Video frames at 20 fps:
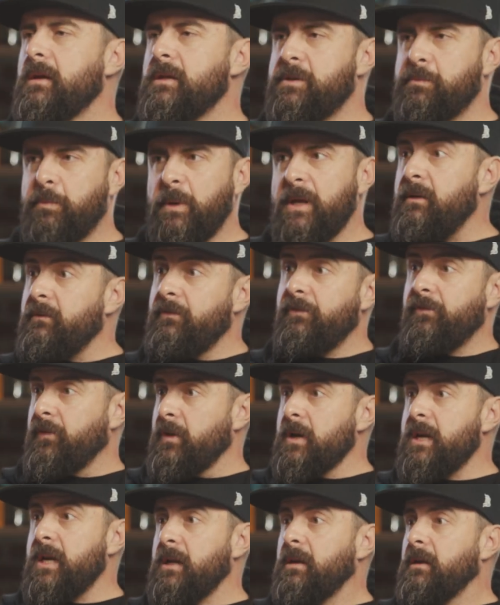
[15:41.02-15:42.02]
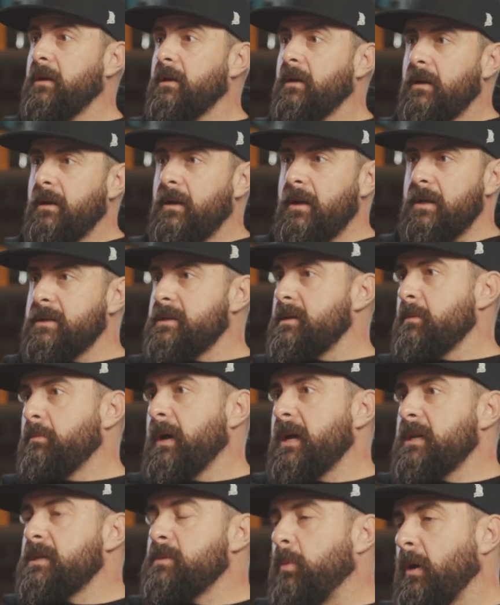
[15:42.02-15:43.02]
just being free yeah. is the
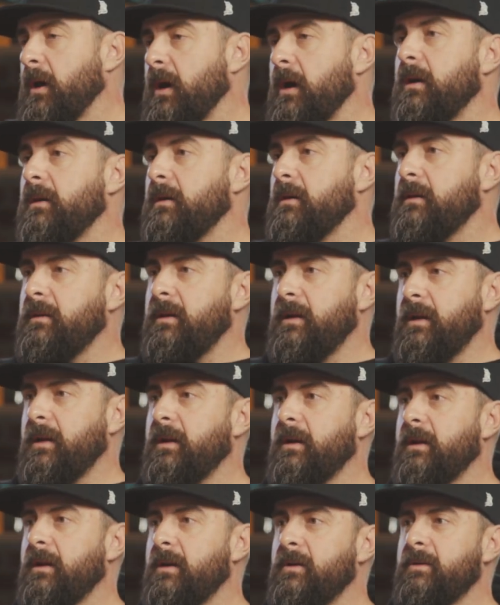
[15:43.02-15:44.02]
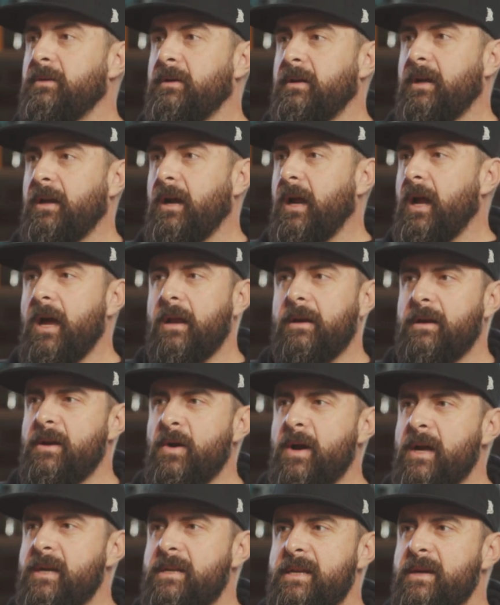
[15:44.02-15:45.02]
best part. For you sure. know, and I had
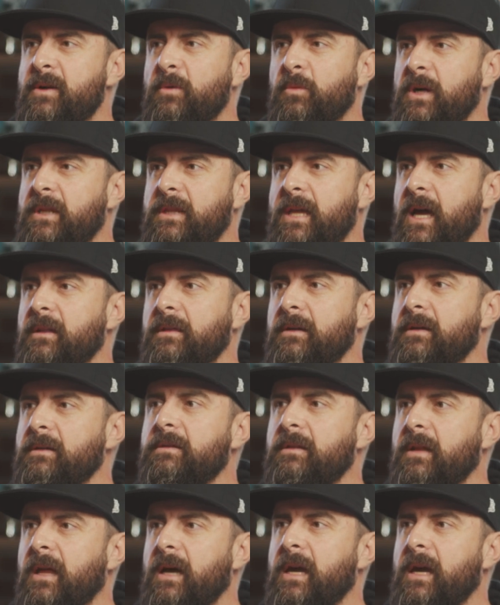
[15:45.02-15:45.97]
no idea what that looked